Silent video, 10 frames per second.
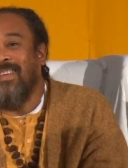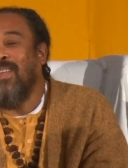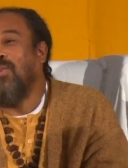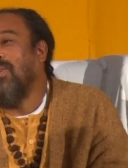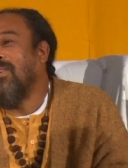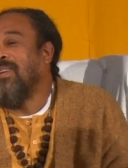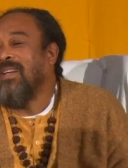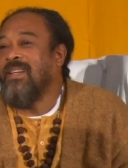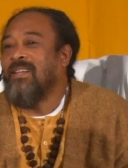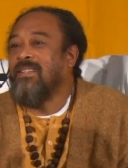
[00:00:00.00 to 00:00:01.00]
Can you live
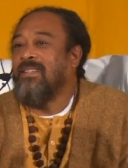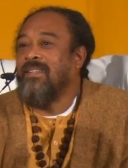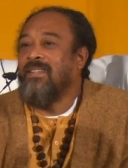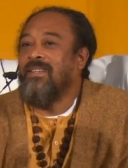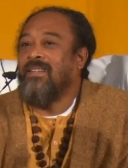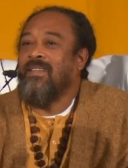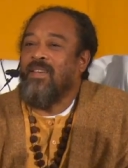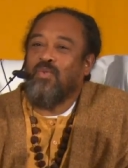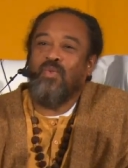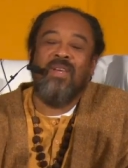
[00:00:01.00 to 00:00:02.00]
like that?
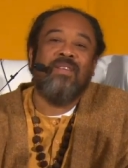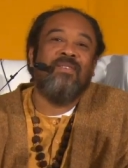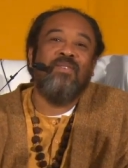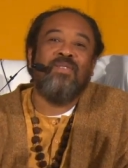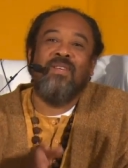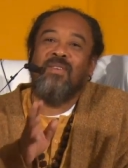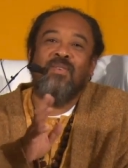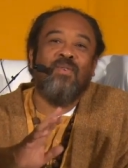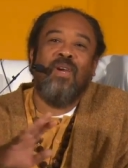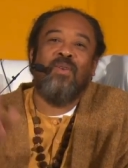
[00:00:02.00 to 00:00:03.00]
Yes, you can. You say,
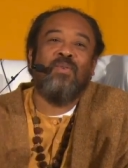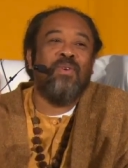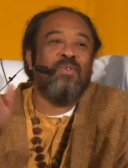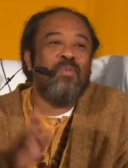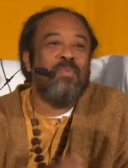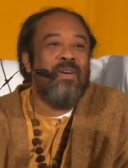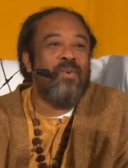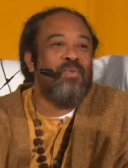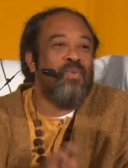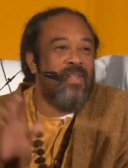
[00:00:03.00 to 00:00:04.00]
I don't want you in my
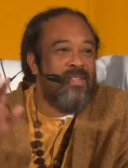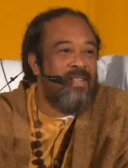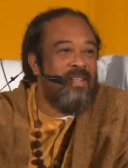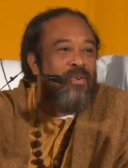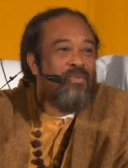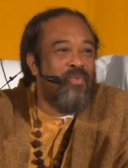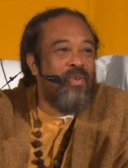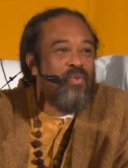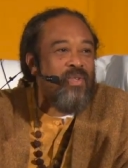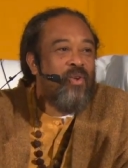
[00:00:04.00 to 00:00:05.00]
house. You can stay. You're free
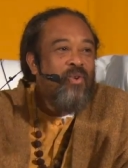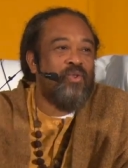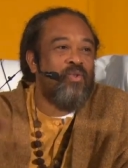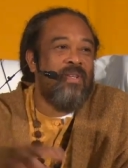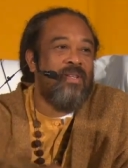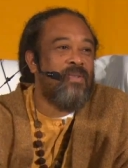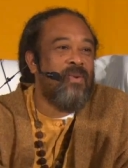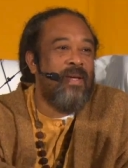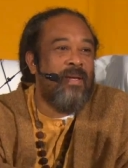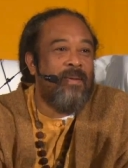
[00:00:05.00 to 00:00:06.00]
to stay on the street. It's
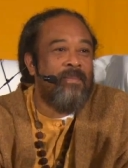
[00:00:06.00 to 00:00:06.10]
okay.